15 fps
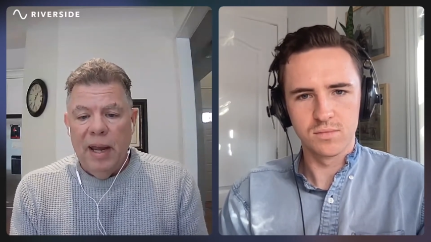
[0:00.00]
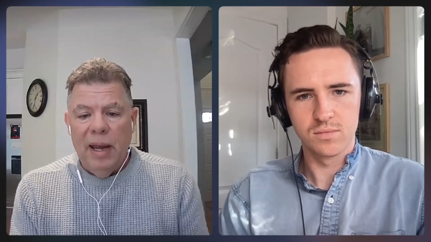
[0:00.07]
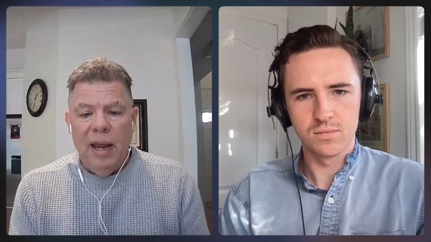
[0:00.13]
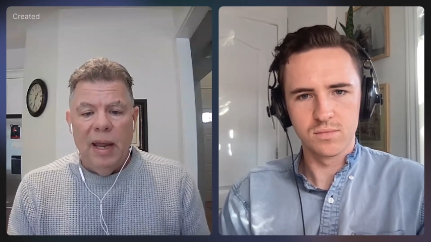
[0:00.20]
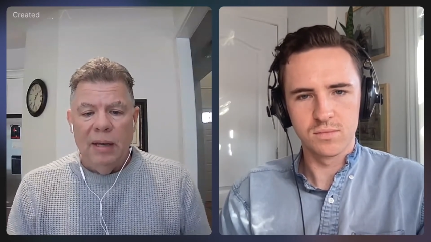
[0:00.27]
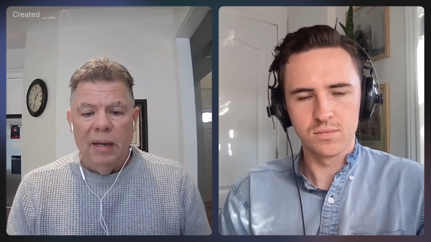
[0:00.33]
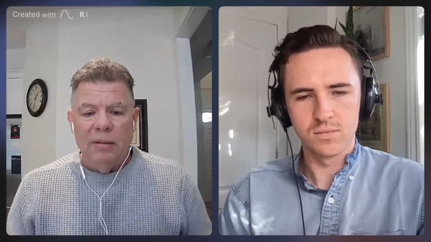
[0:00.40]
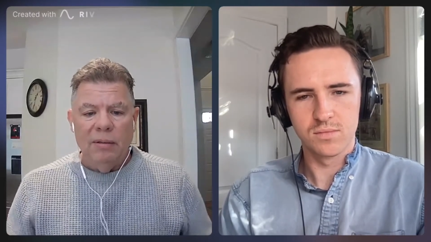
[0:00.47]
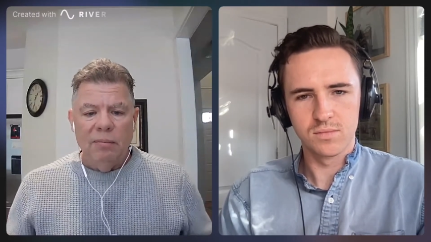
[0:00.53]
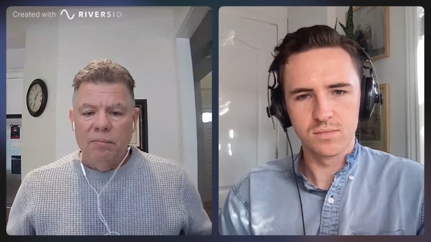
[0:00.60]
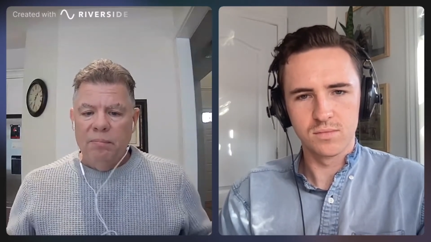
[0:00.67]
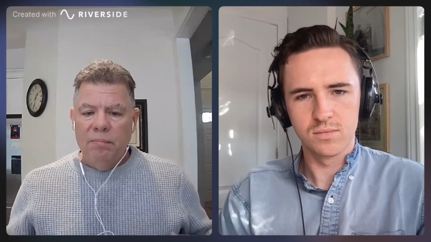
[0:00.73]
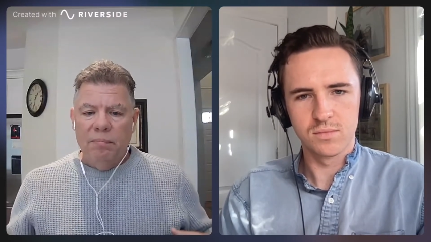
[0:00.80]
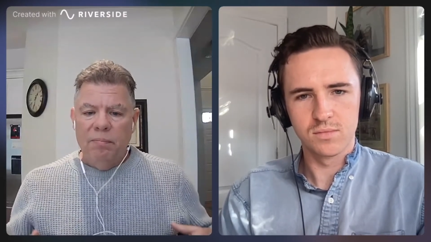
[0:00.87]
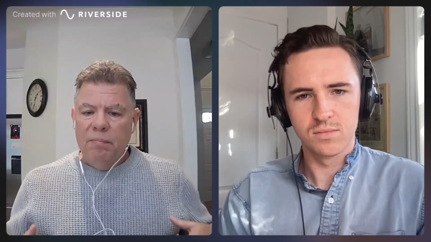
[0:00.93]
Speaker 1: and,
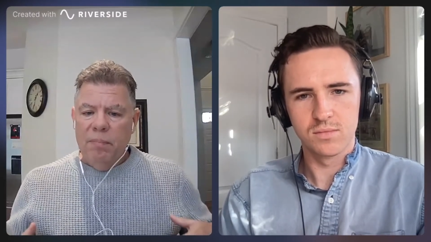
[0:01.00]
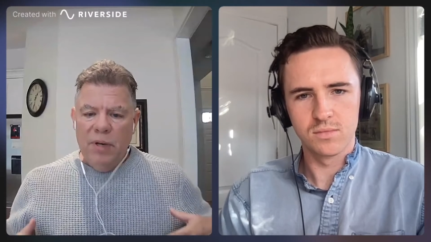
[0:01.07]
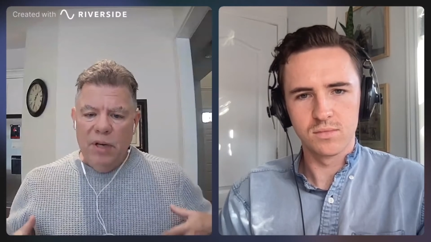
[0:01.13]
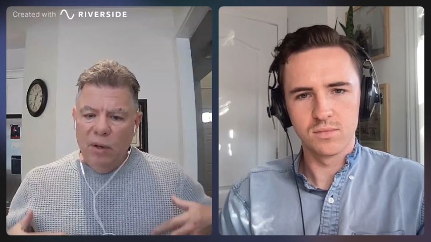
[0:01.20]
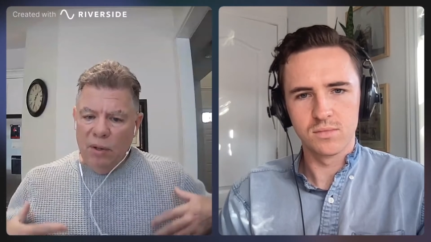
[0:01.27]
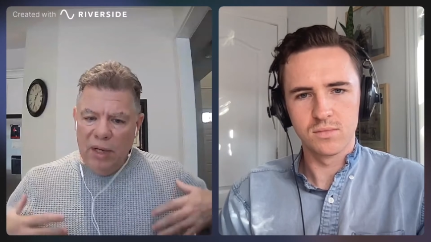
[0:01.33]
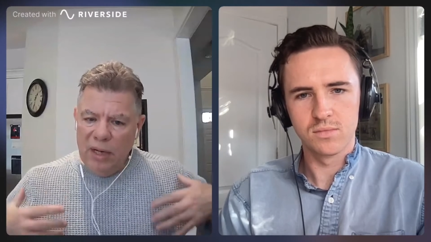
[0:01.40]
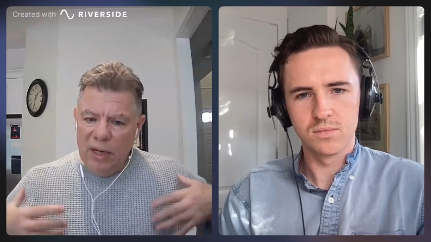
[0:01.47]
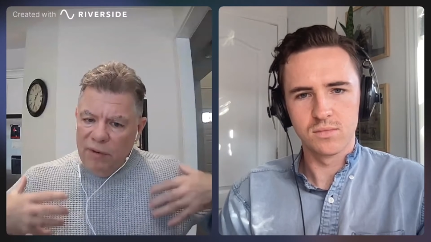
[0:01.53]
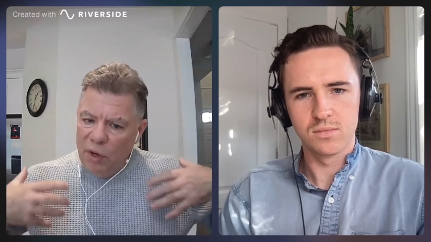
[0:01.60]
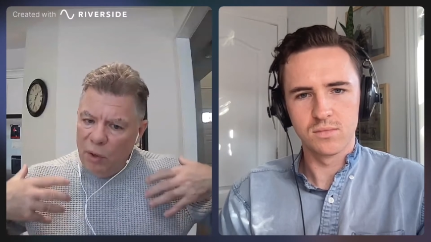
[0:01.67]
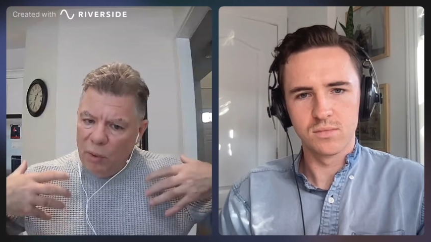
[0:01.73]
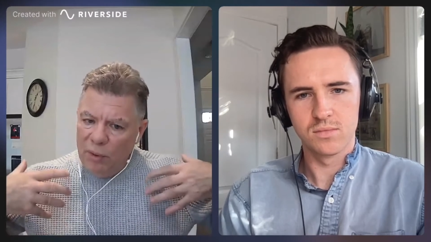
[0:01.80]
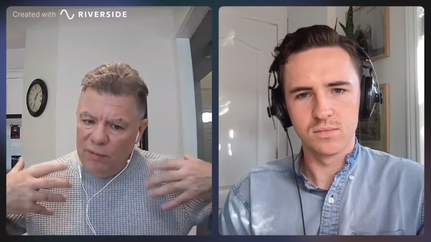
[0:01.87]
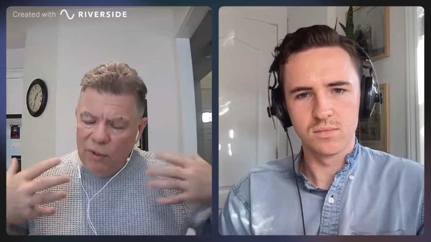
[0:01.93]
you know,
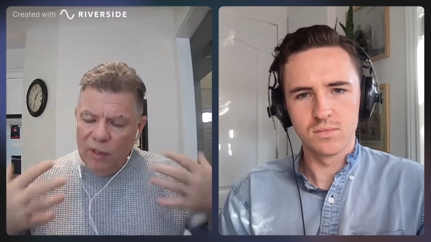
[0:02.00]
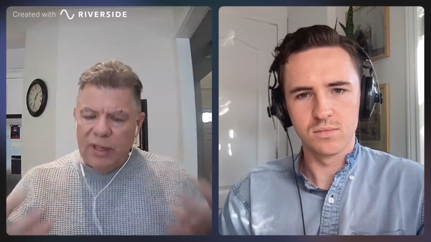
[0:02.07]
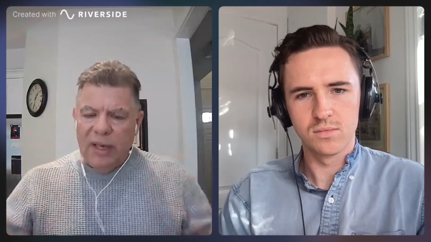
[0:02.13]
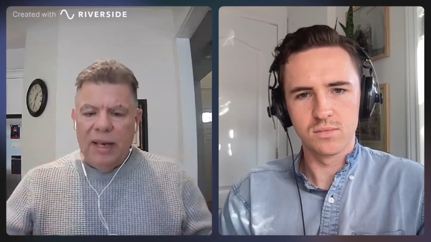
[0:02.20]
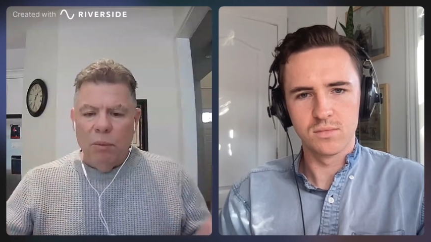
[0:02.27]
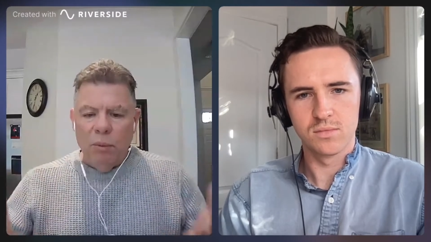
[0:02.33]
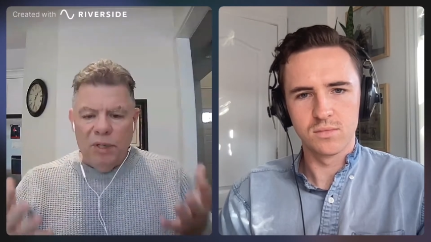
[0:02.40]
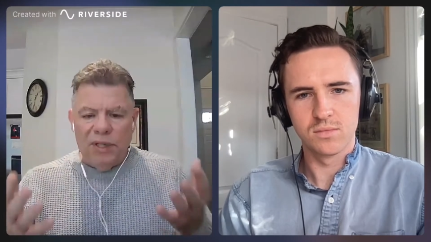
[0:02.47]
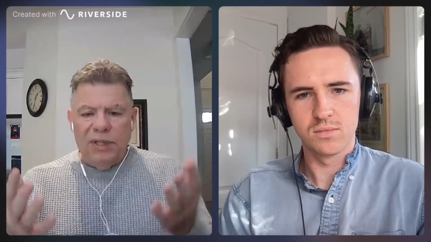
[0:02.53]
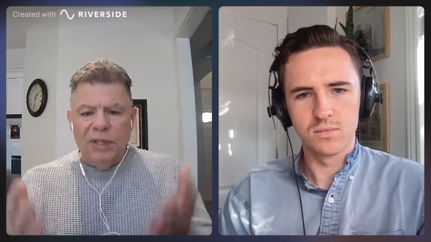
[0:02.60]
even though we've looked at that,